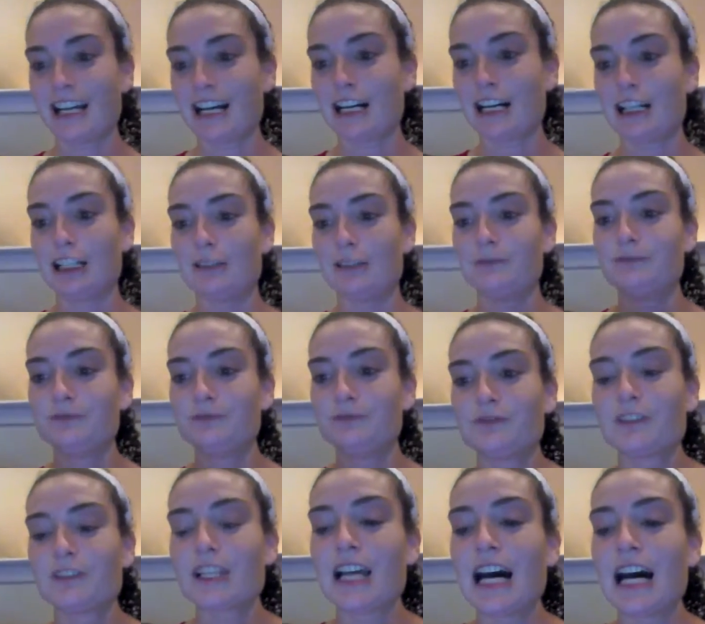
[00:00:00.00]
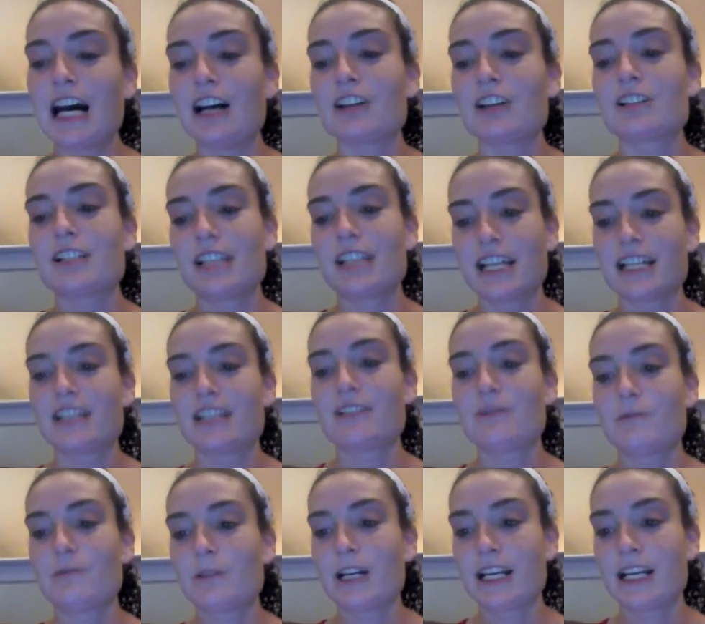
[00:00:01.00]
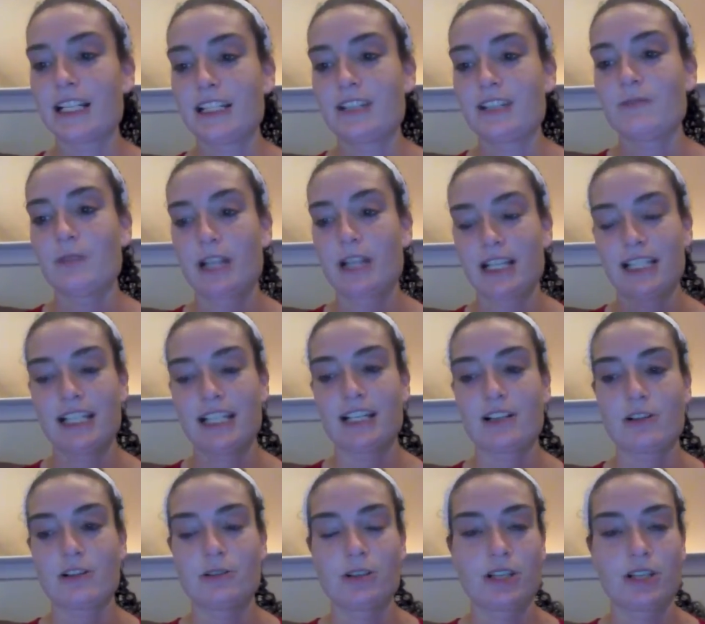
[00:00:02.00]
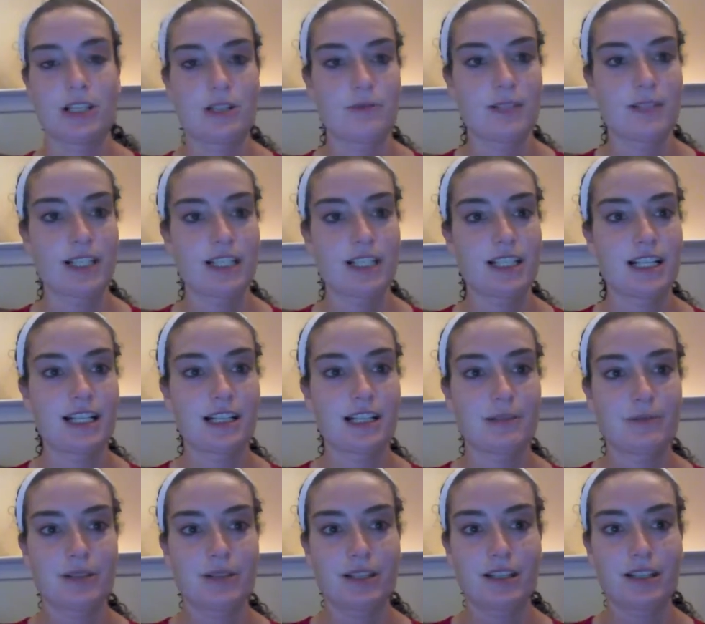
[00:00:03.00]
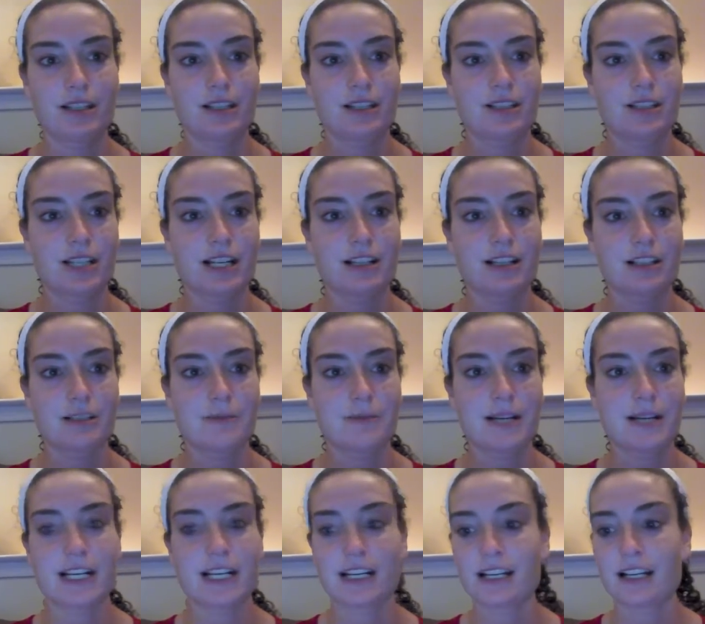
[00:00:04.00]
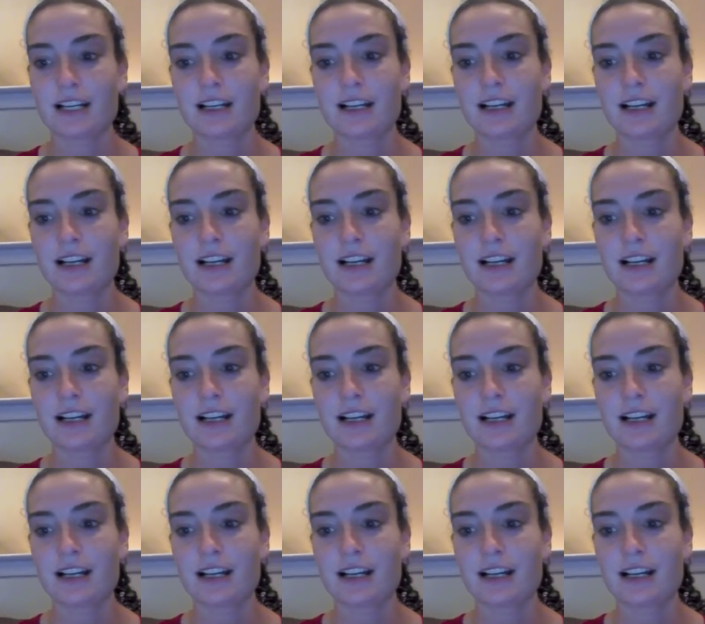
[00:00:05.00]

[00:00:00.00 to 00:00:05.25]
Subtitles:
I'll send what I say to coaches when they sign up with the challenge pack.